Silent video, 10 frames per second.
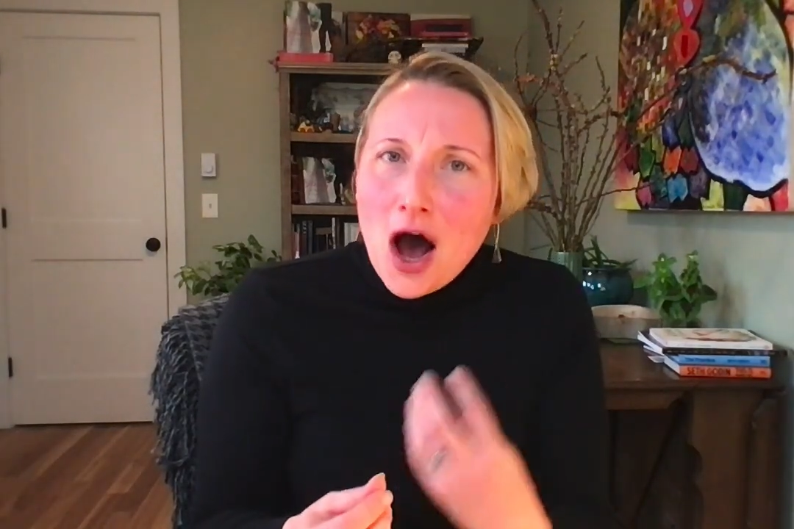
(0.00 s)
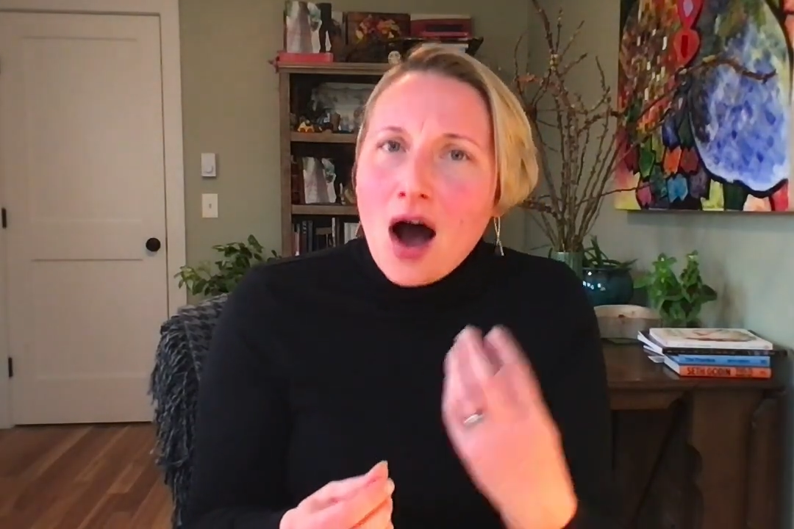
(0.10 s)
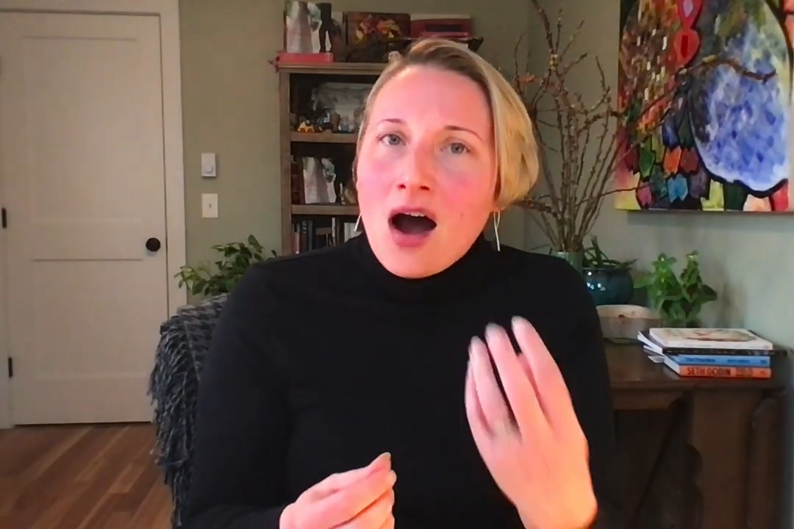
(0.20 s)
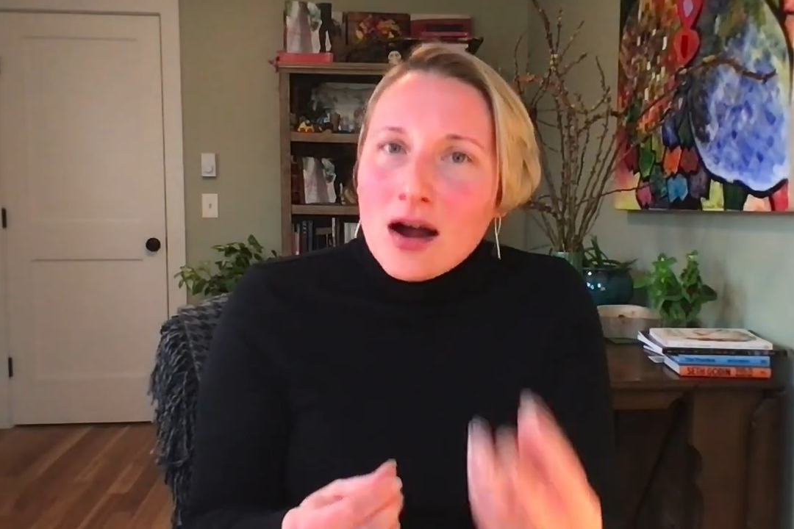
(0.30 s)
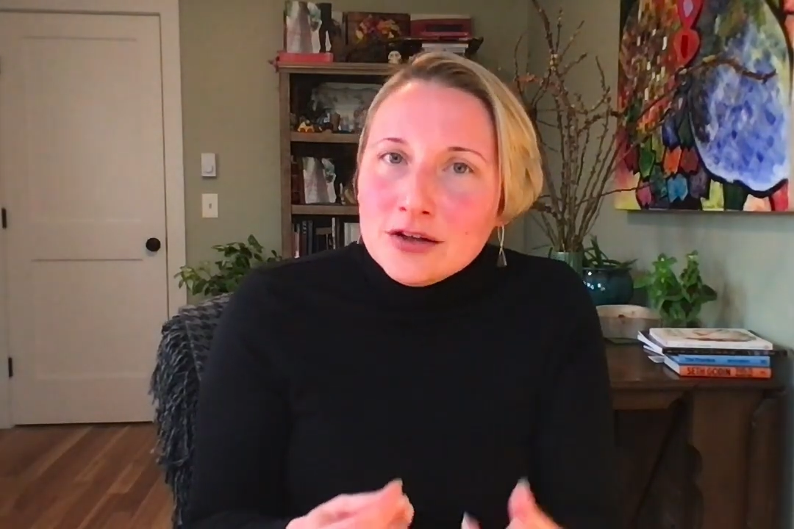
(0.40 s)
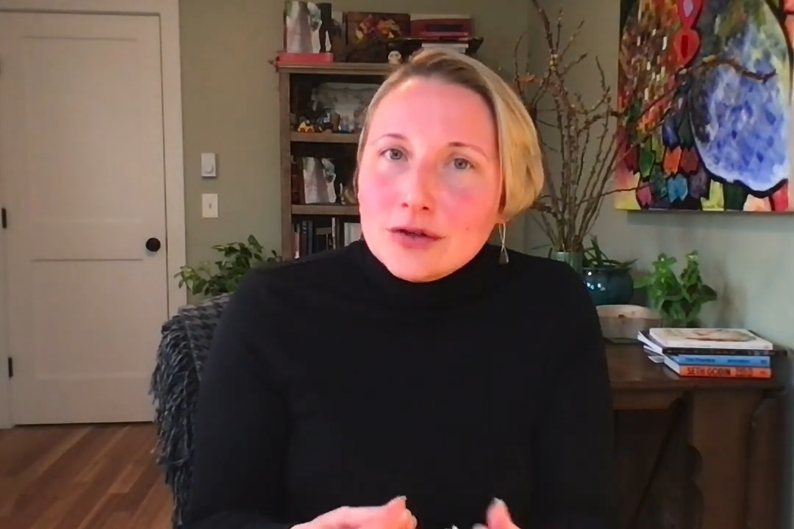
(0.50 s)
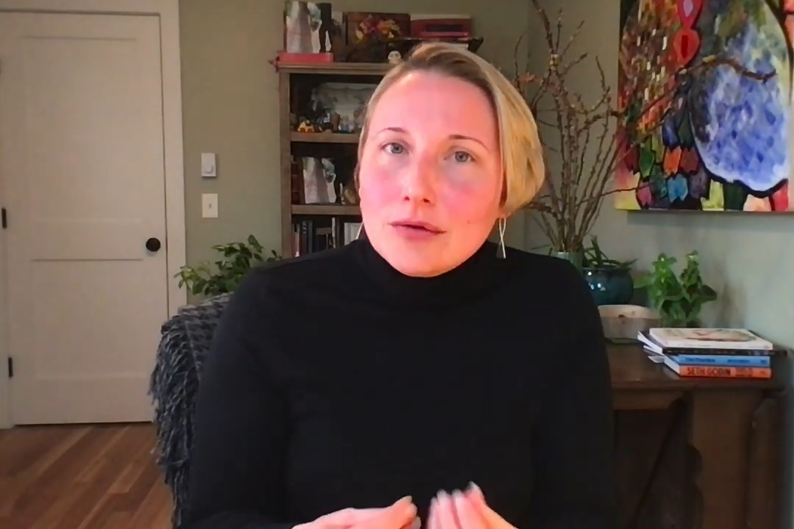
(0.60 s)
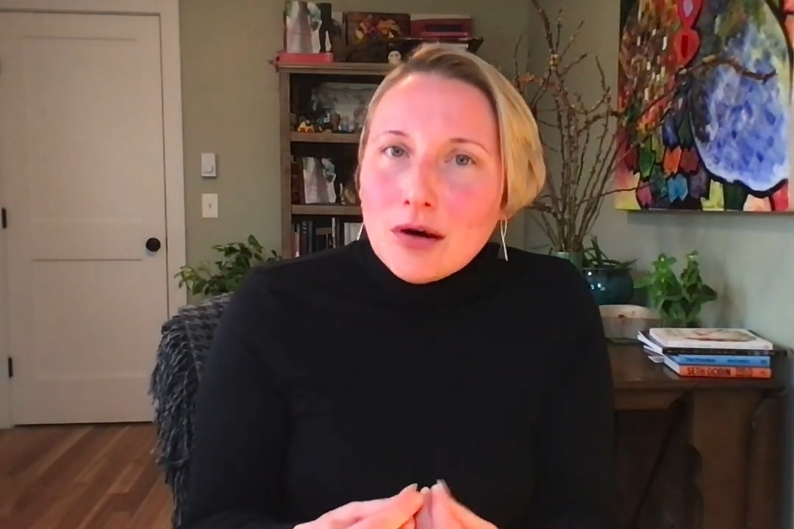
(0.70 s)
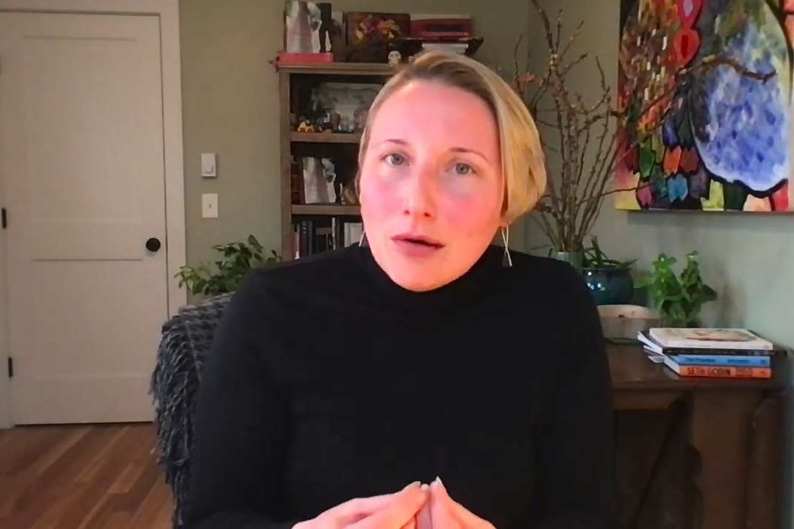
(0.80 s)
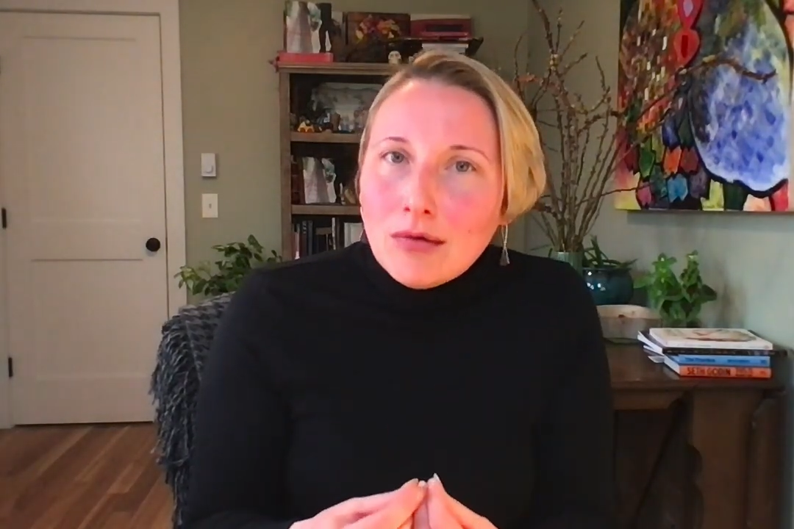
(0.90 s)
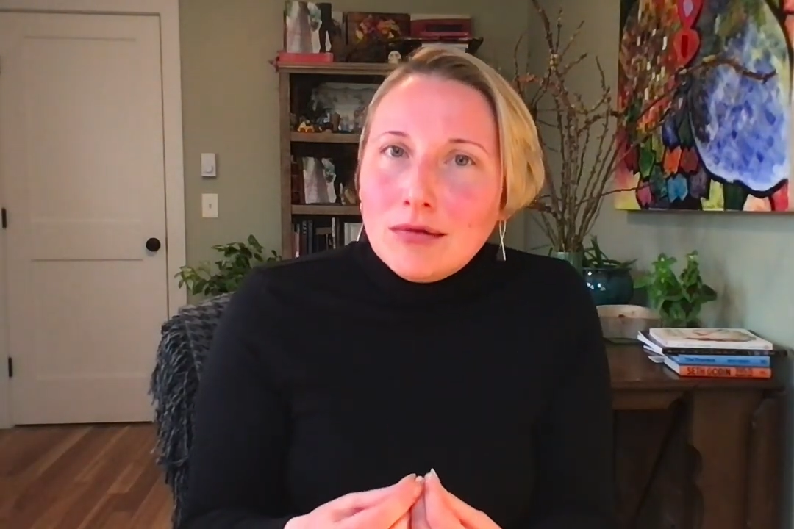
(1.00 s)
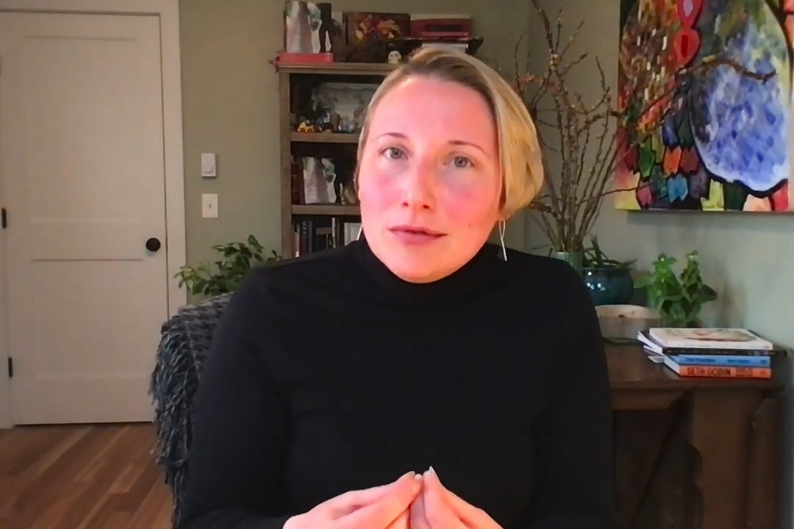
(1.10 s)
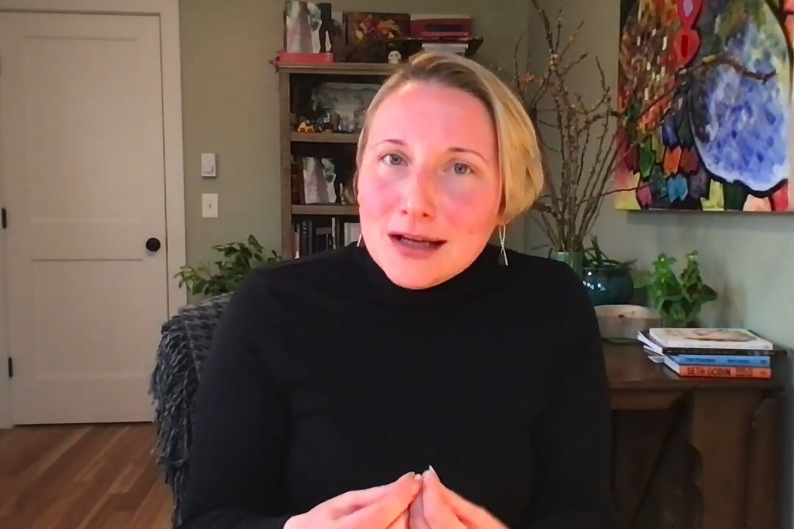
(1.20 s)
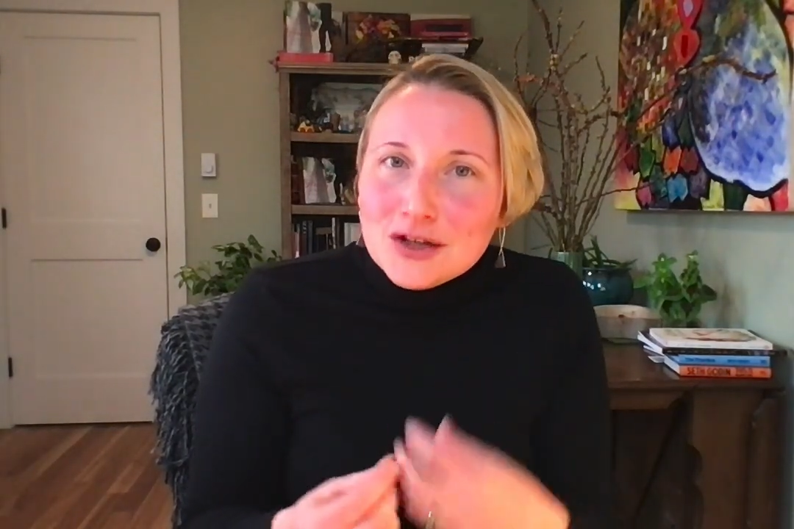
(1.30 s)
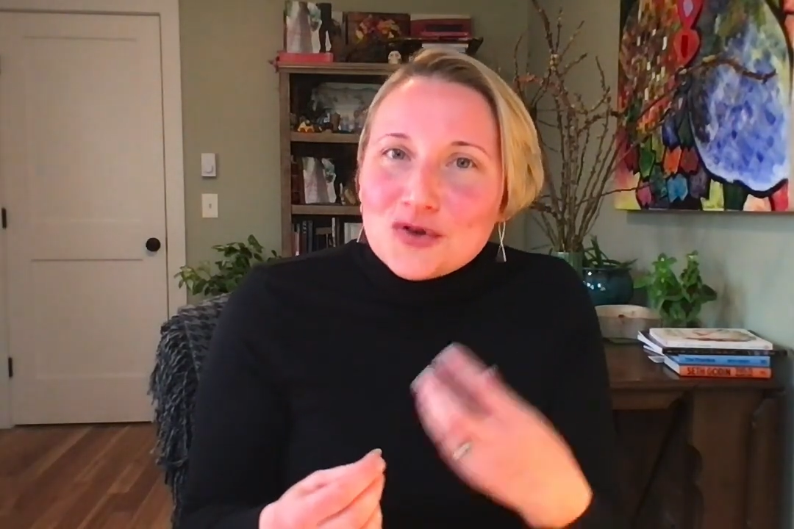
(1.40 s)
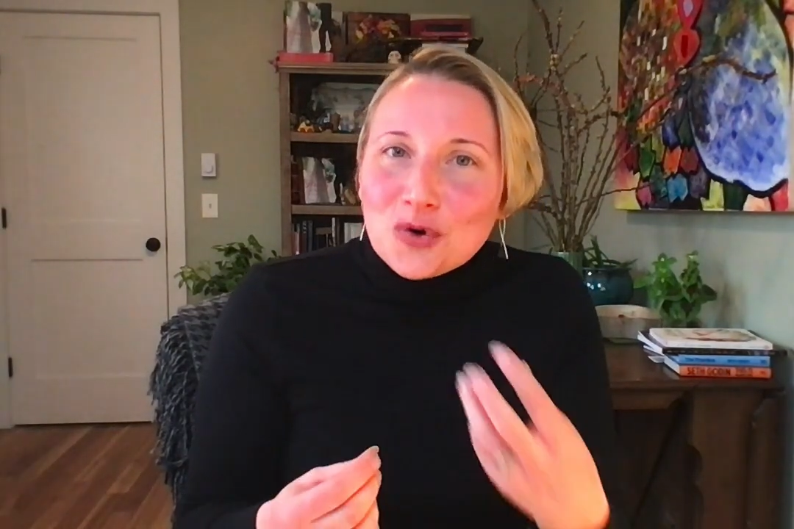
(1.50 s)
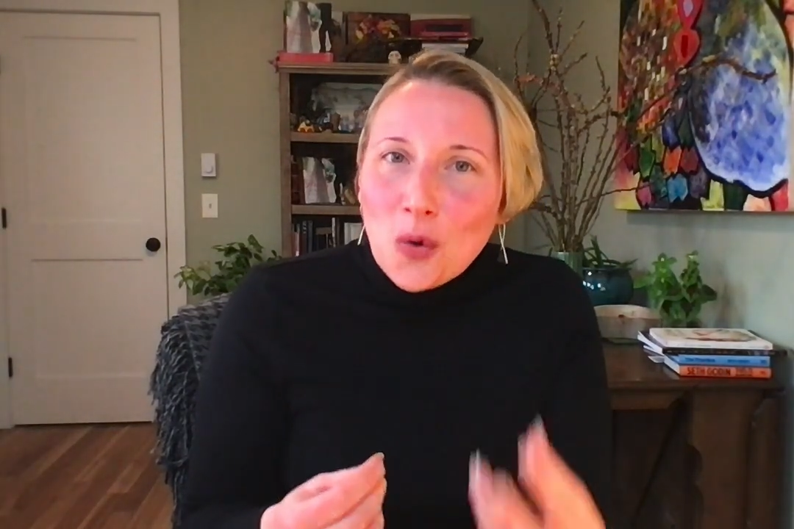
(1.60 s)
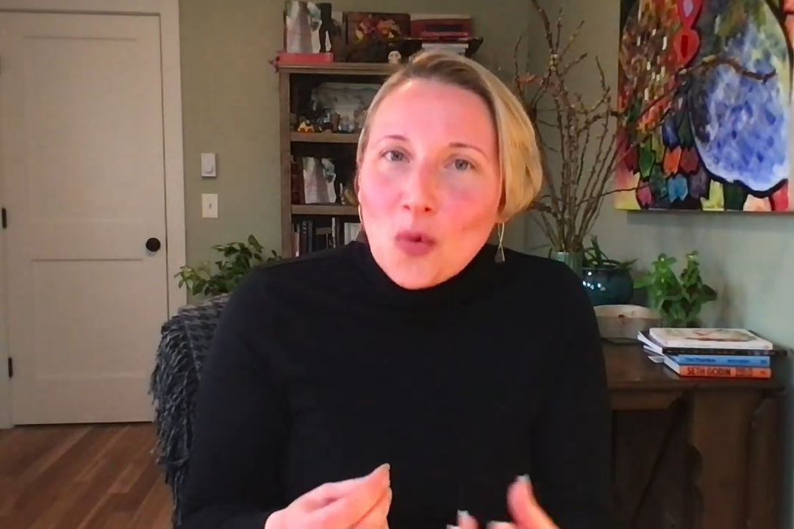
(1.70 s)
on your own, in your